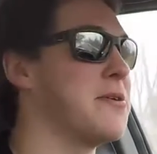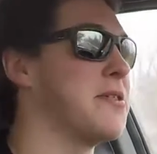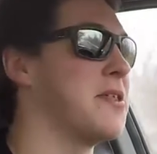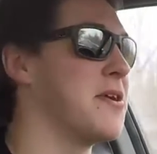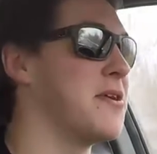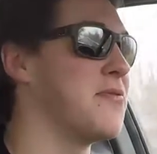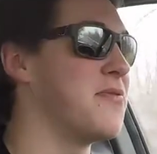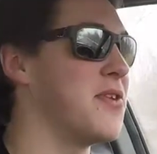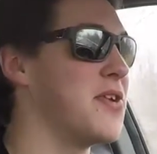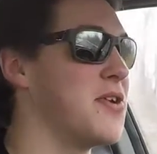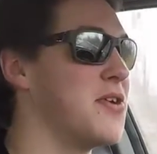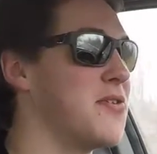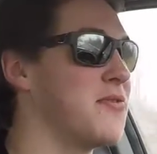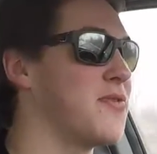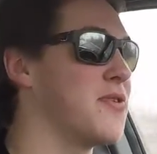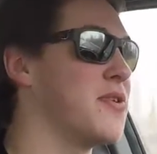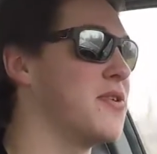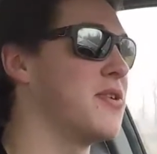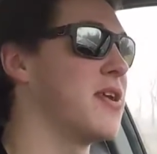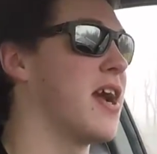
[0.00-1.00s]
another video
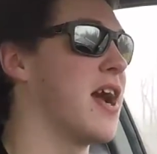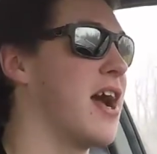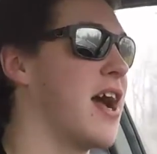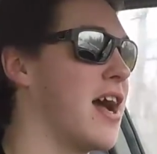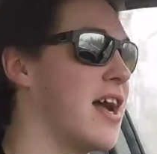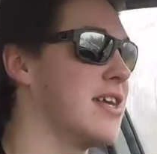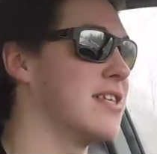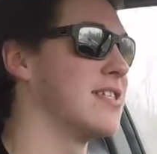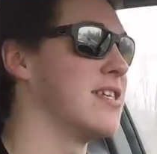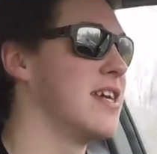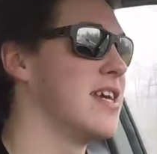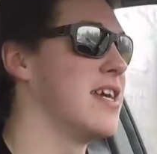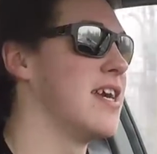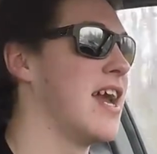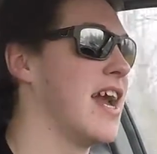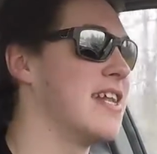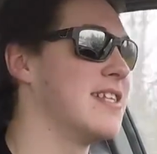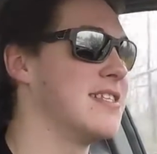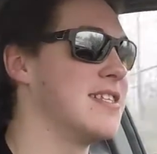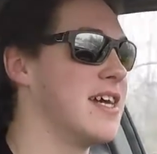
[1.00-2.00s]
for you guys,
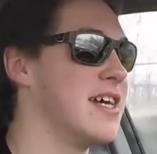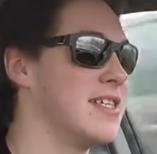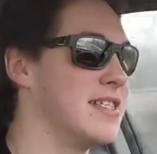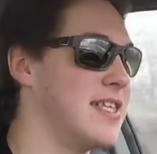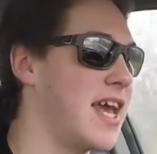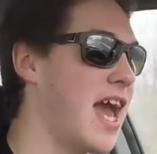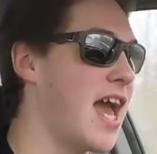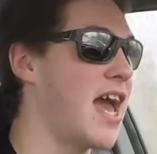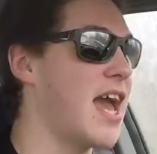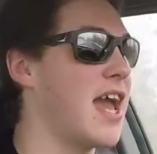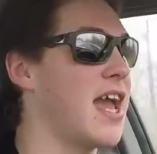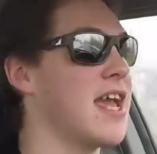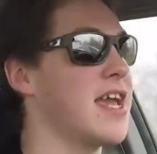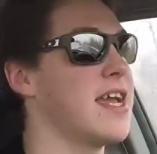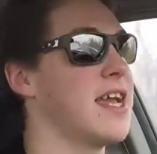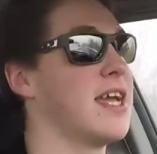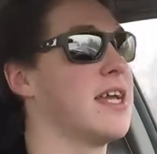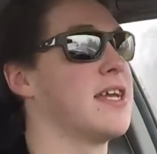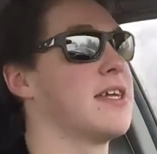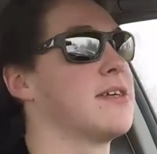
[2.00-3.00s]
and
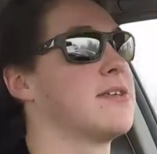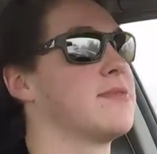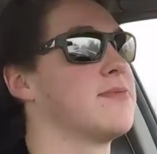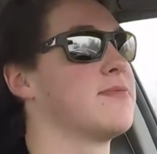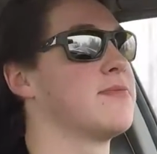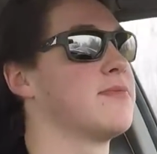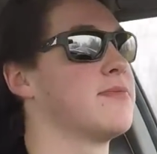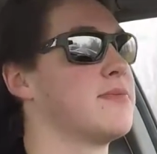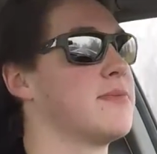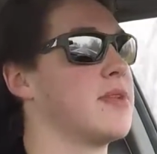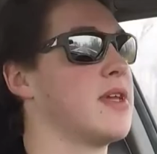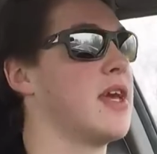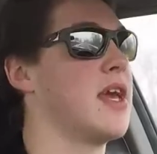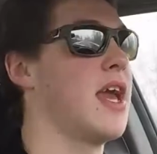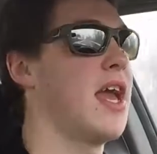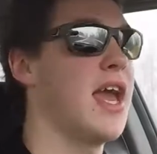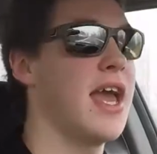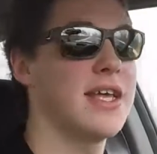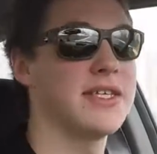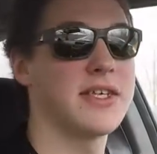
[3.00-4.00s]
today
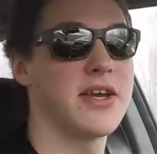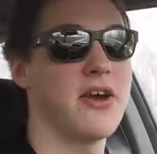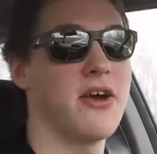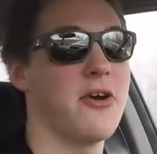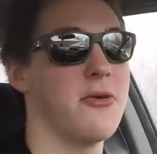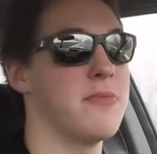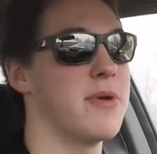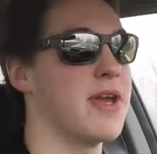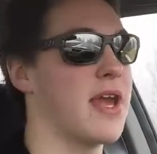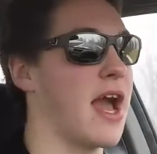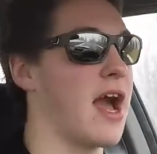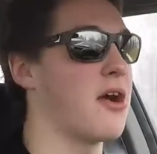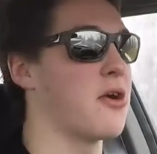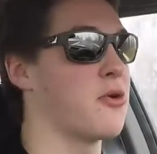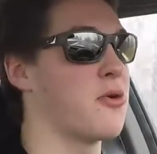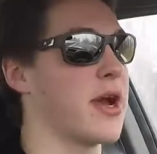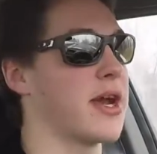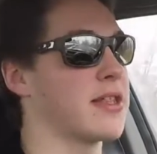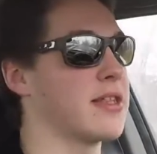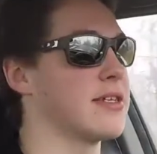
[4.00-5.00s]
is going to be how
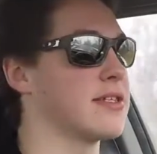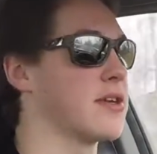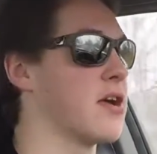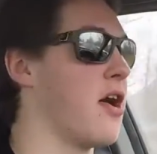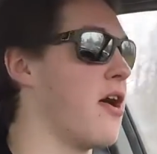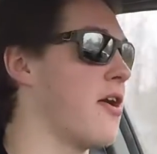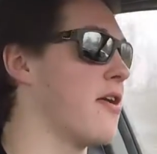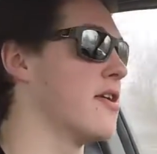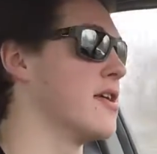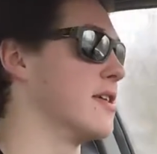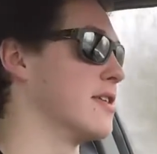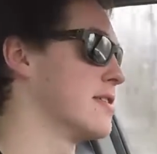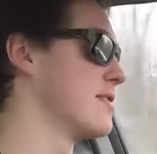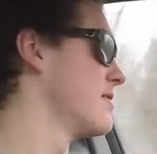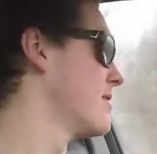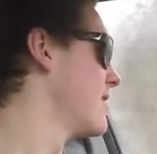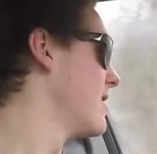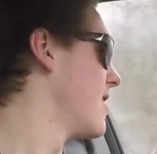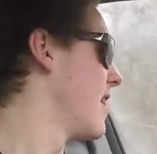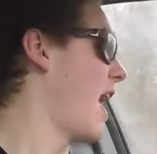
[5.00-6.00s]
quick this car is,
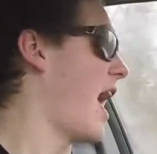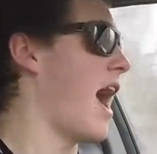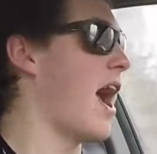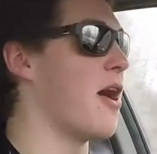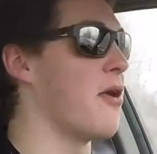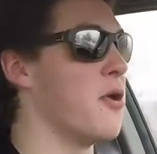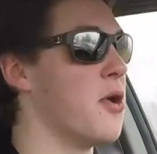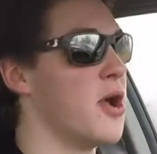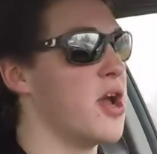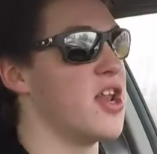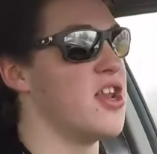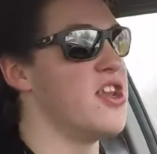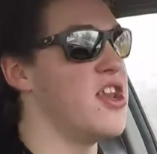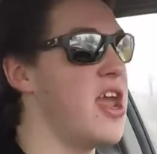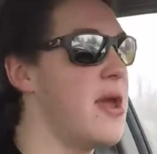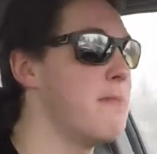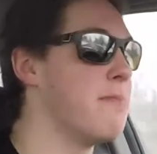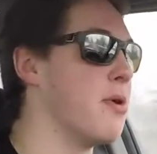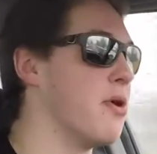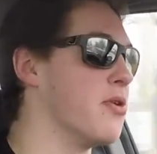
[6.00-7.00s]
how
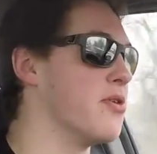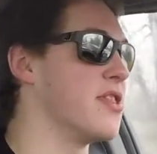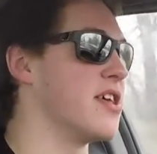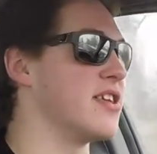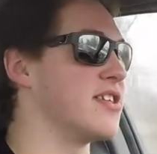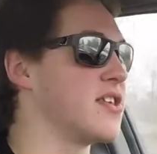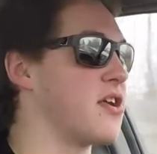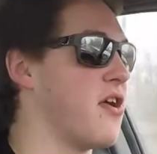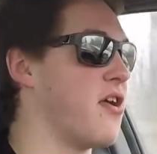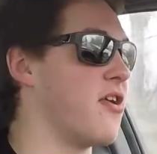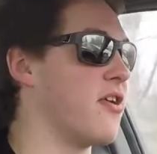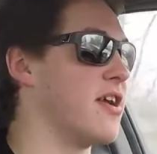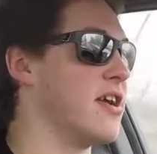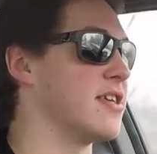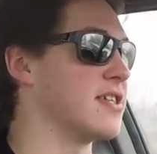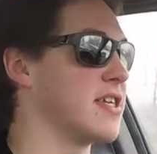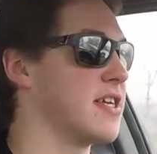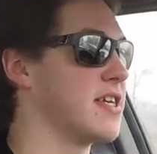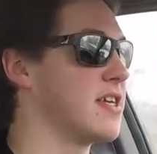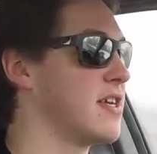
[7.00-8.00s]
nimble this car
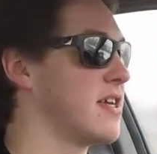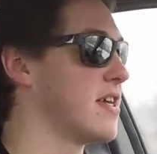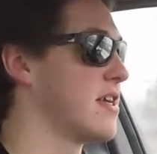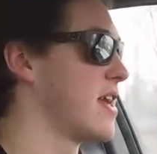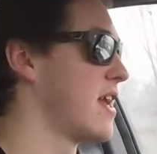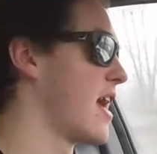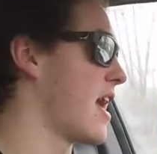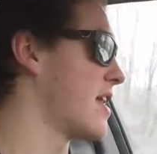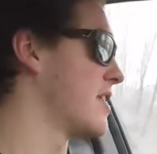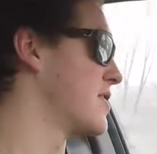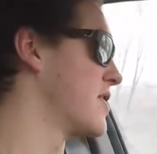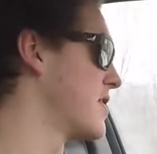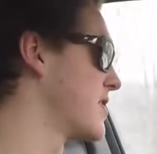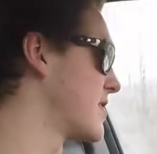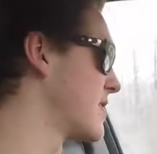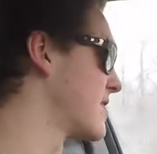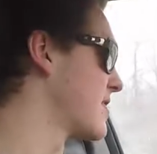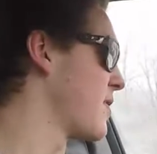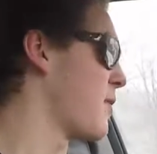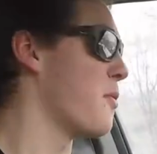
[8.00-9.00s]
is.
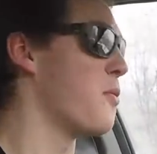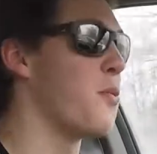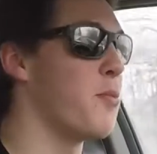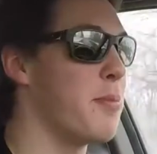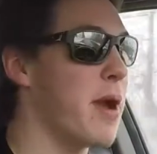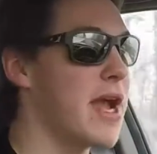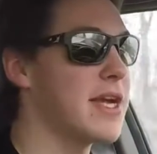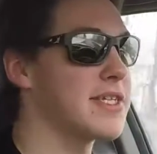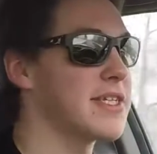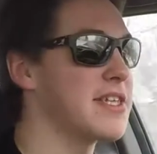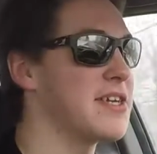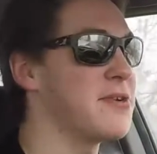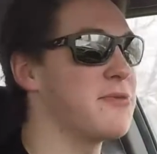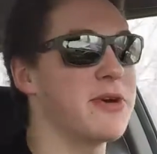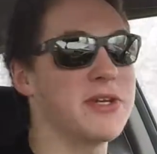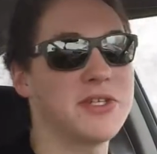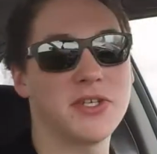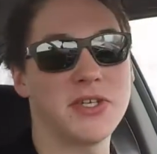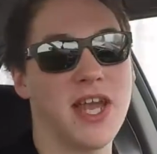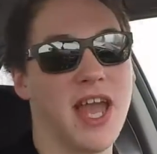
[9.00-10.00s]
Just basically
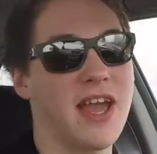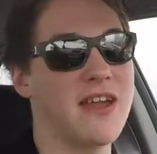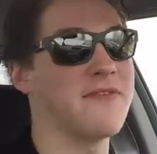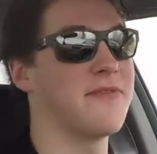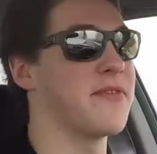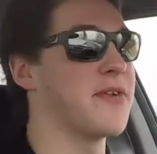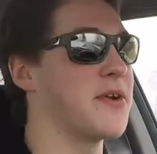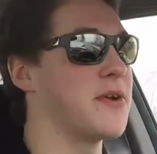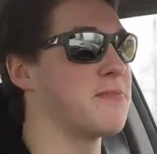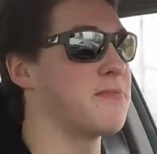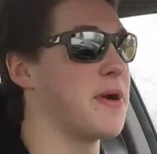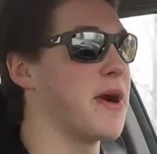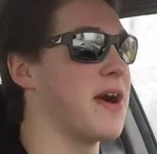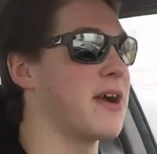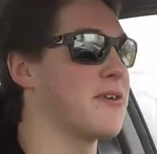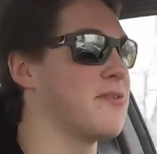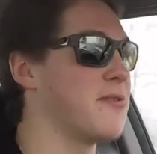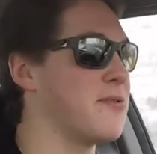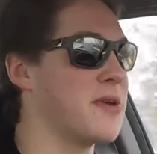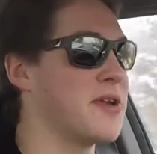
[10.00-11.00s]
what you're getting for your
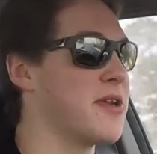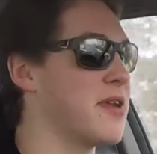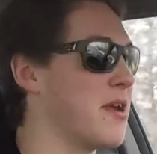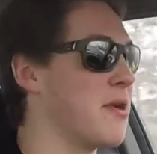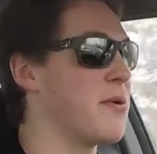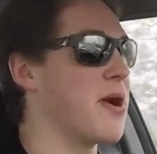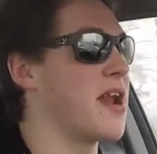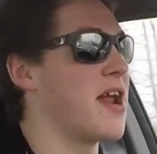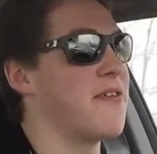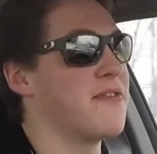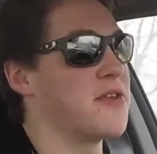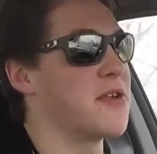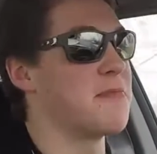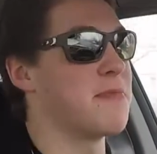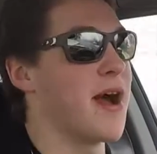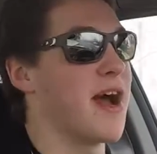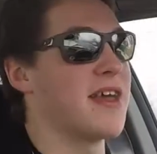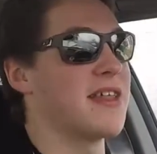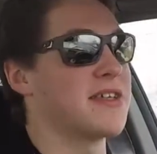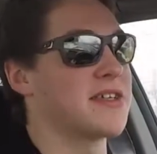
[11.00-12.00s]
buck whenever you
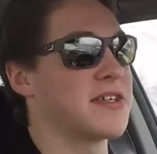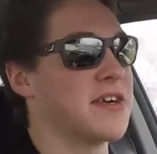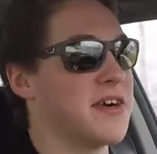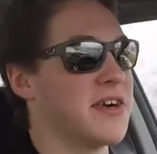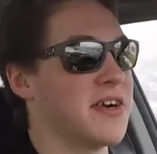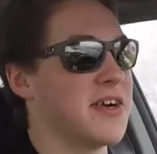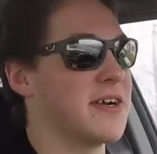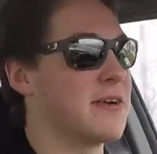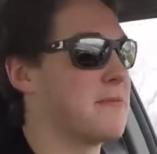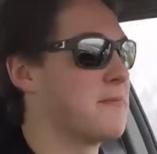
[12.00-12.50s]
buy this car.